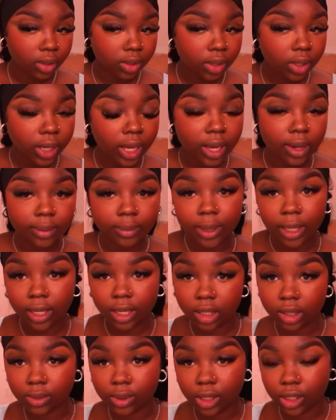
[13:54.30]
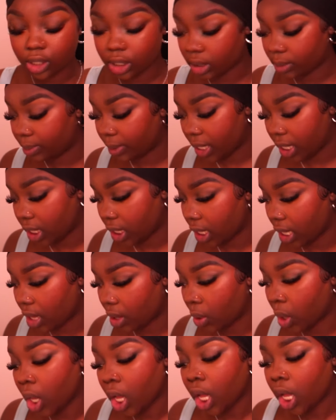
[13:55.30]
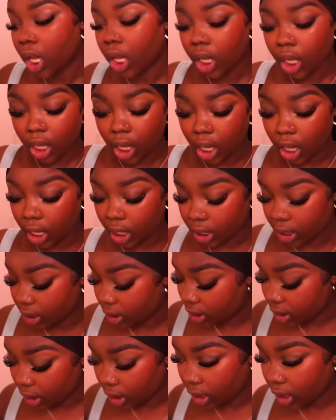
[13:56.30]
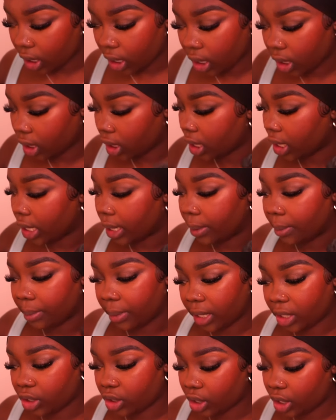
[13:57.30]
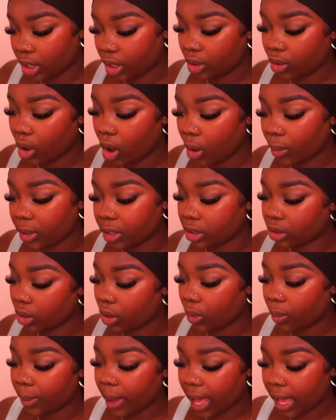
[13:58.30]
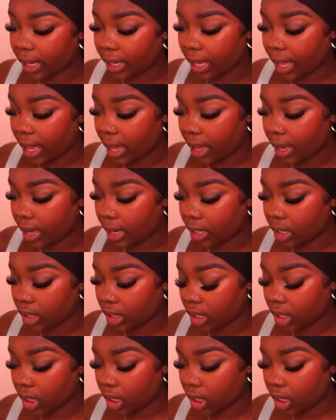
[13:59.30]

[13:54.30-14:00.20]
So again, because we just blended out a concealer, make sure you always go back and